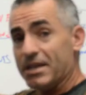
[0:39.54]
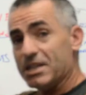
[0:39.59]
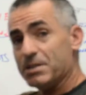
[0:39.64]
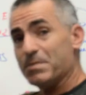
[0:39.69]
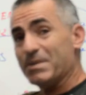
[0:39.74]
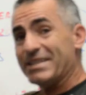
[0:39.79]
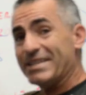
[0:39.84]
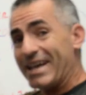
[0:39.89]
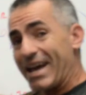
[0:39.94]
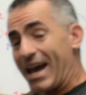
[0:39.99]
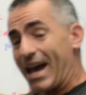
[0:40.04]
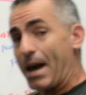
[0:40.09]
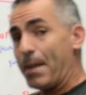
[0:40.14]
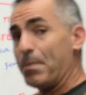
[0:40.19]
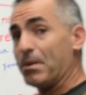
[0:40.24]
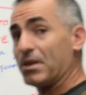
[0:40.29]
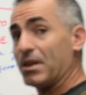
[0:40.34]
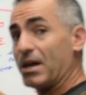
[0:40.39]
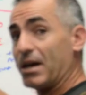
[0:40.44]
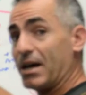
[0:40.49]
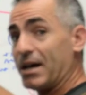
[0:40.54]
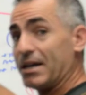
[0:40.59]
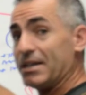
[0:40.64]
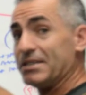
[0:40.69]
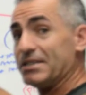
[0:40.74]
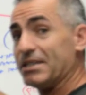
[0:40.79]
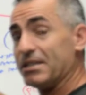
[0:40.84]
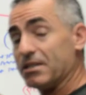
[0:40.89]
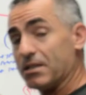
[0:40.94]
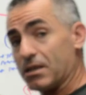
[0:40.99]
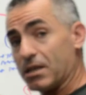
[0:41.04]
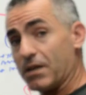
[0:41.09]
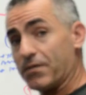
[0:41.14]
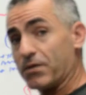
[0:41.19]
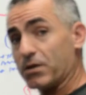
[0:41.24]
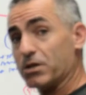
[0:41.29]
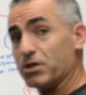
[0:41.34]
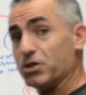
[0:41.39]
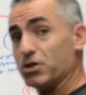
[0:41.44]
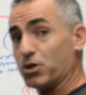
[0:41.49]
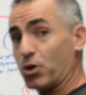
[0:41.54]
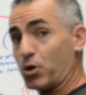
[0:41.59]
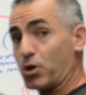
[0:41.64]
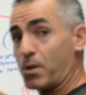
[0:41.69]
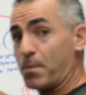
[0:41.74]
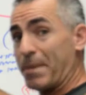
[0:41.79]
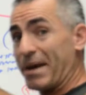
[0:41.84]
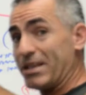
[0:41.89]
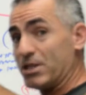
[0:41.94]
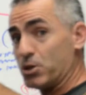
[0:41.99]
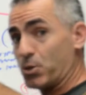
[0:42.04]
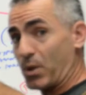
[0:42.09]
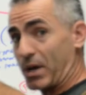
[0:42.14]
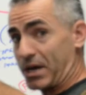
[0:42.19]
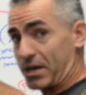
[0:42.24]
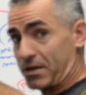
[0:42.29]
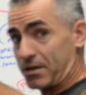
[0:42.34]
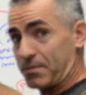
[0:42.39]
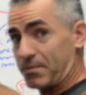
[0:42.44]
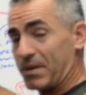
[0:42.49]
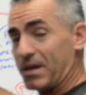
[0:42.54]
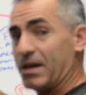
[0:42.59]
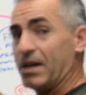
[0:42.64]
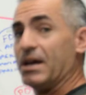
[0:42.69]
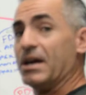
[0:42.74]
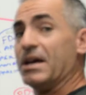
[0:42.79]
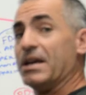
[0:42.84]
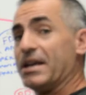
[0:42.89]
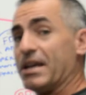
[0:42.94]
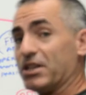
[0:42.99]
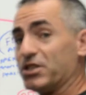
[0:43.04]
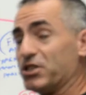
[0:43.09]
is metabolized in the liver to sodium benzoate. Now,